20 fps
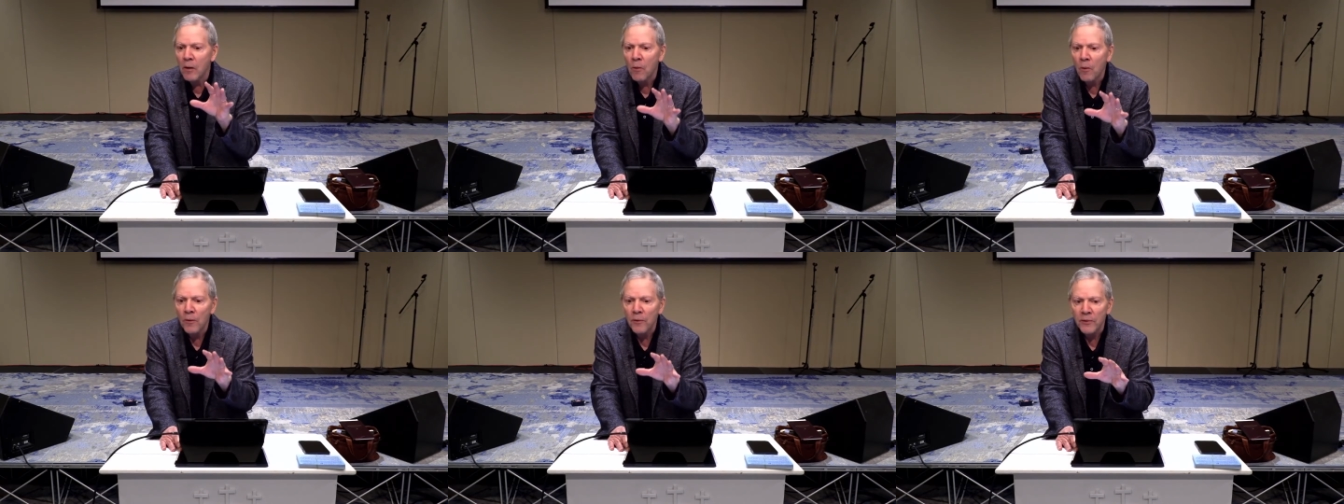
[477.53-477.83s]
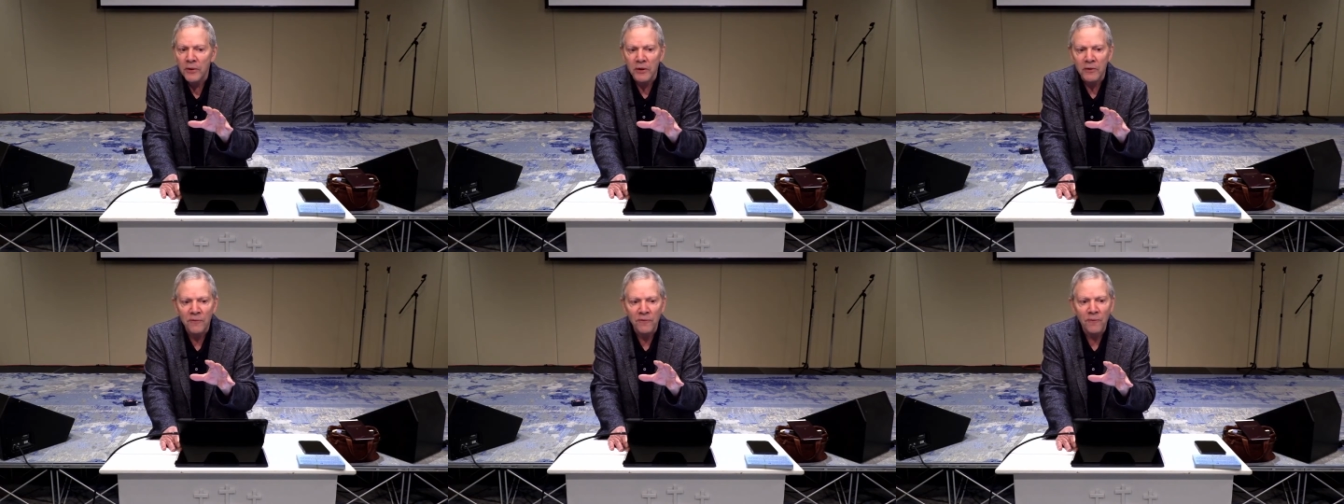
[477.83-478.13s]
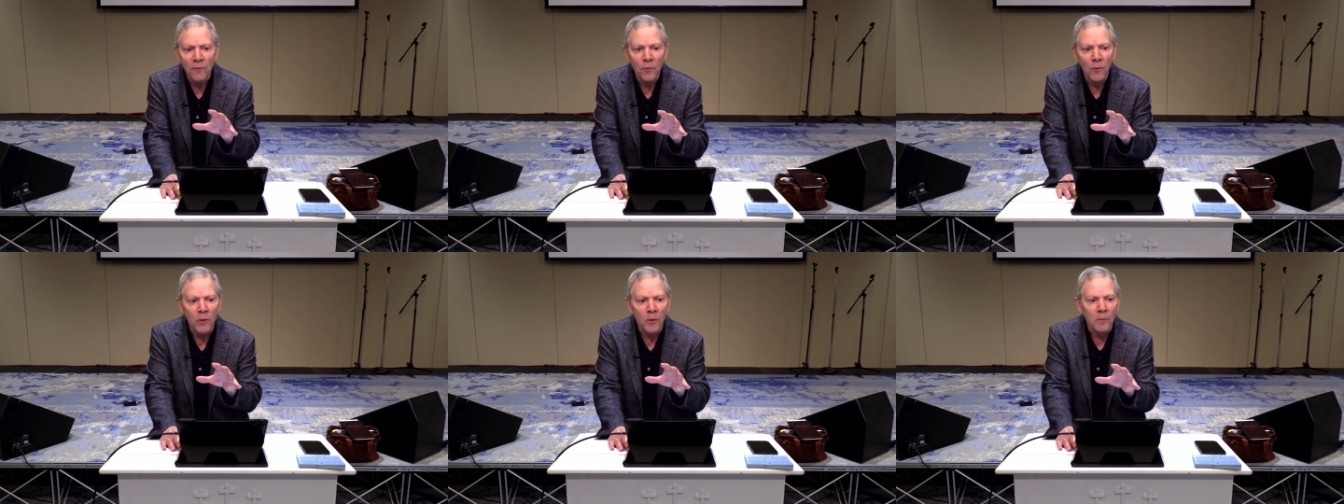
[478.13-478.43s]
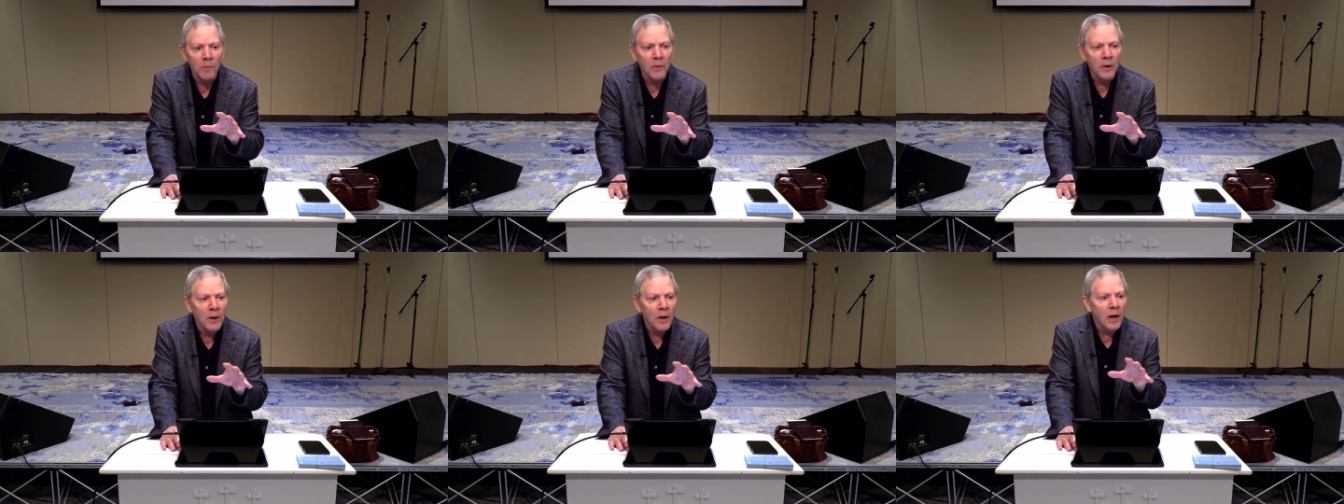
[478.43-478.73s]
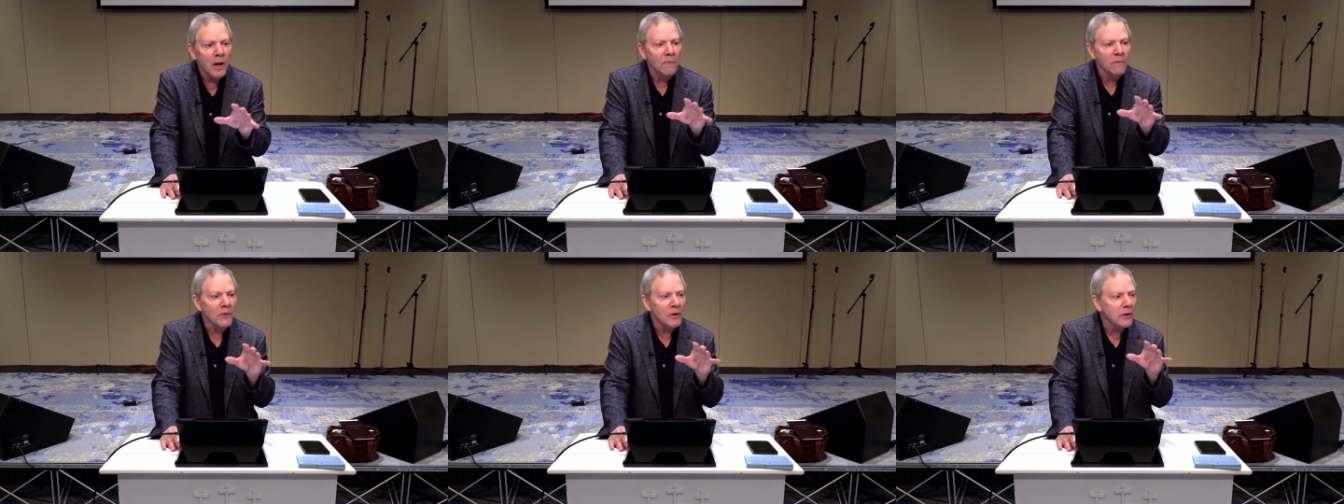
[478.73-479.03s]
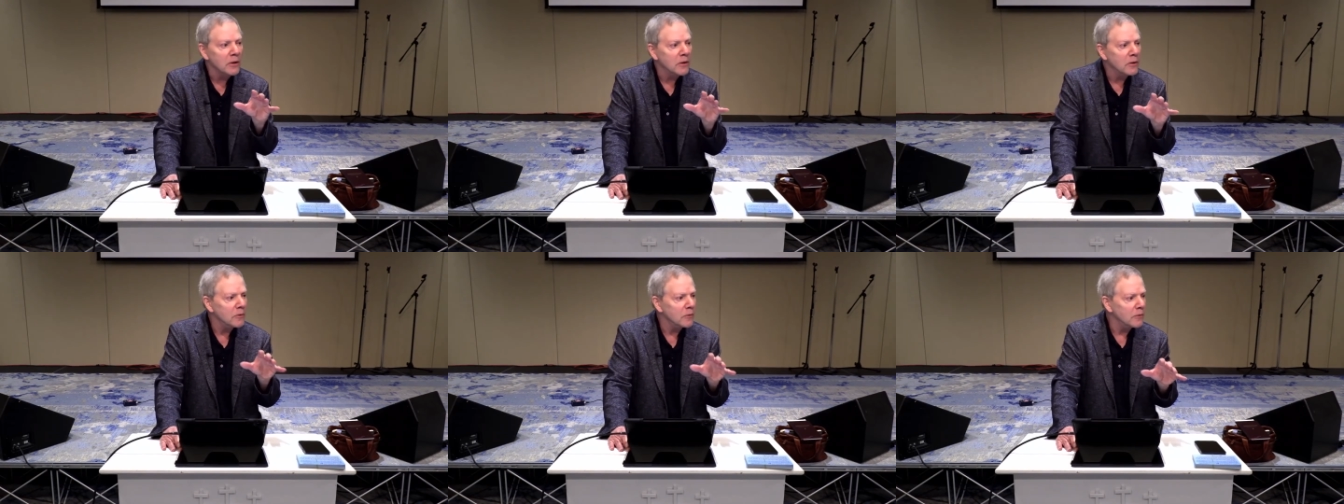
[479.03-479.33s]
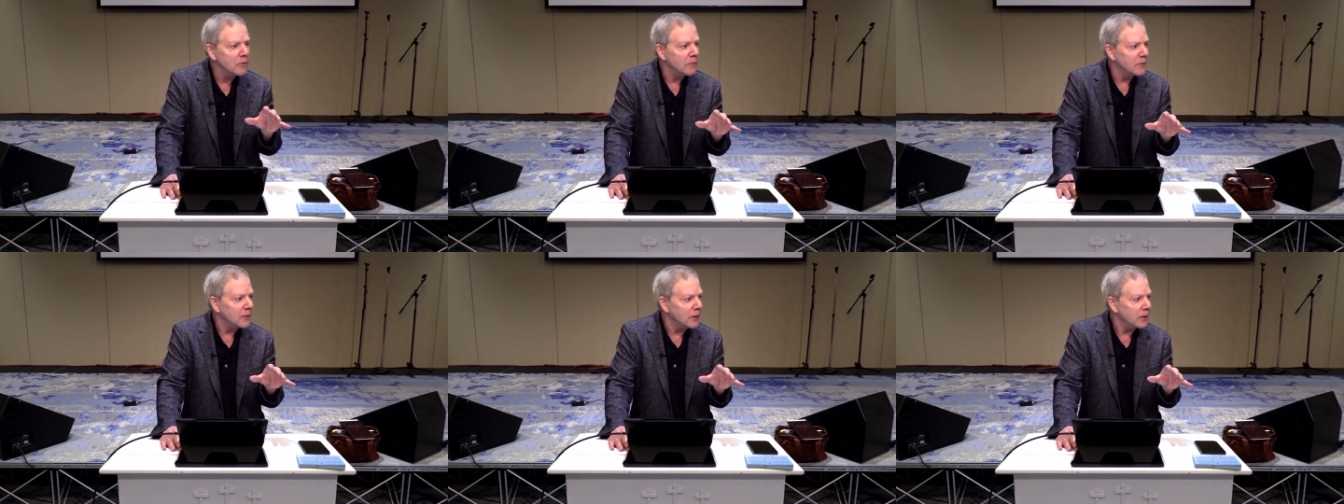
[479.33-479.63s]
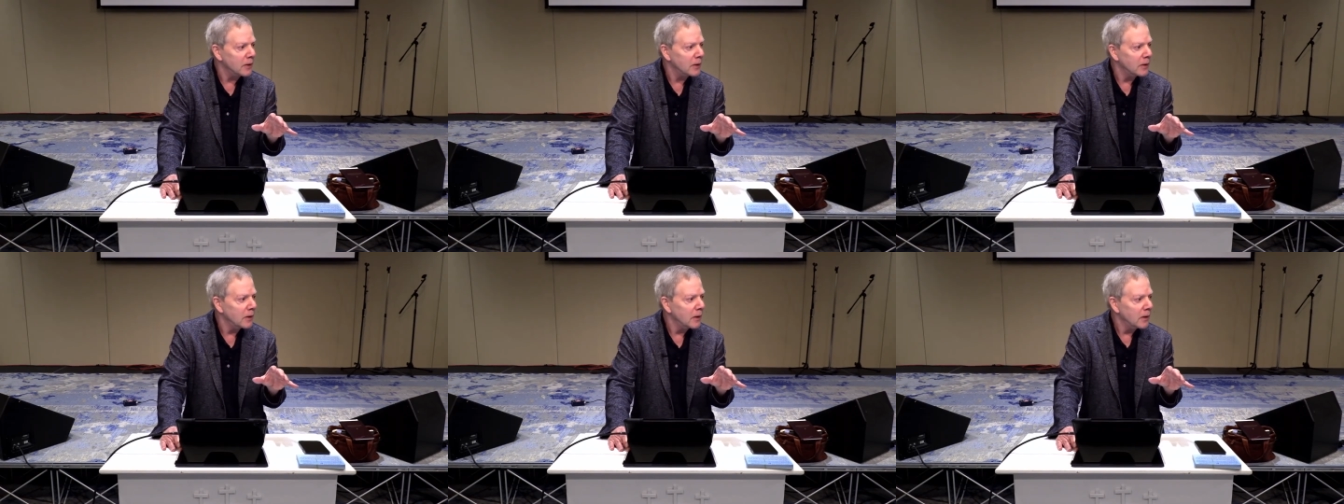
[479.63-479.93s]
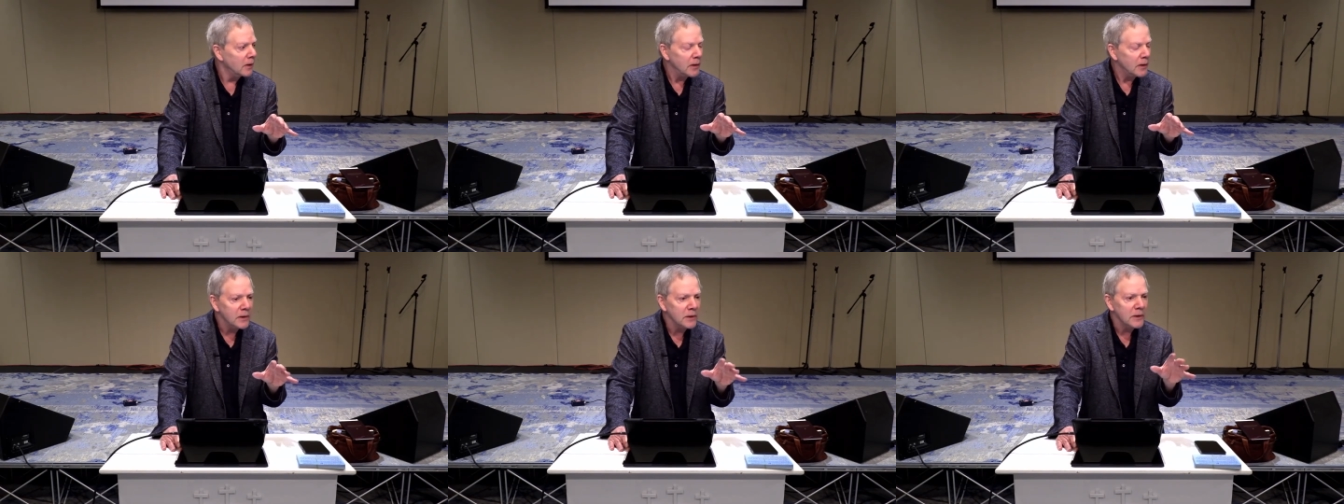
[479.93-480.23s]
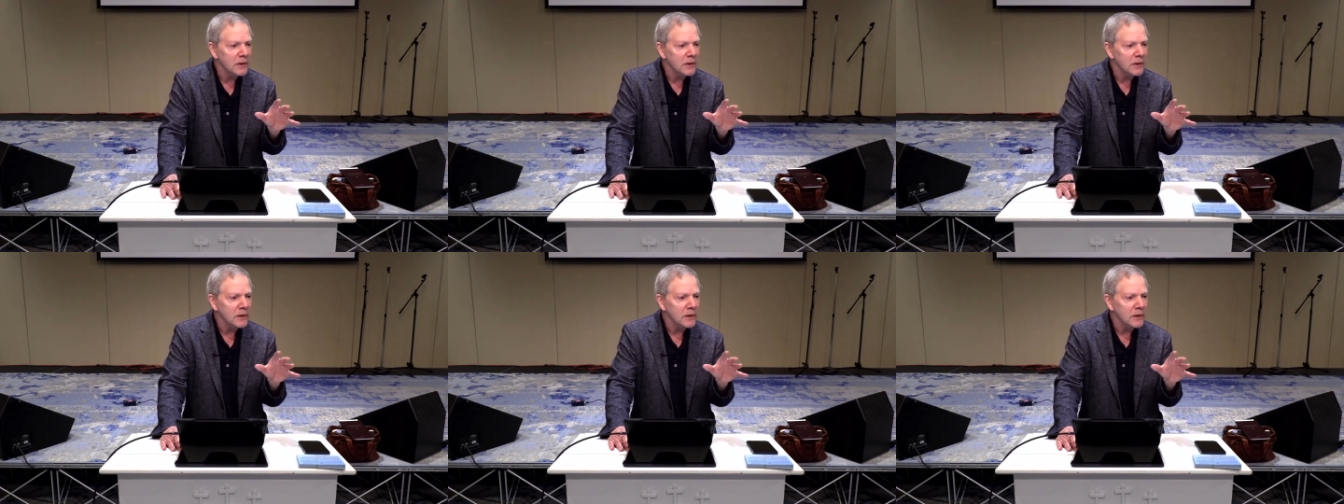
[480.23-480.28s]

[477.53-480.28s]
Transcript: on this form of a servant, not